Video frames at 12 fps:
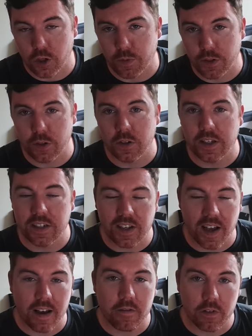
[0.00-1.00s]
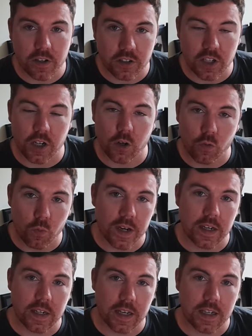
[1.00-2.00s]
We do these every single
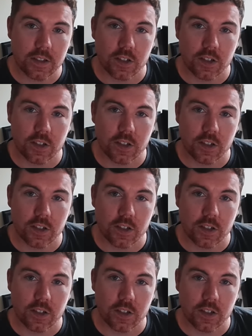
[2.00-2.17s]
weekdays,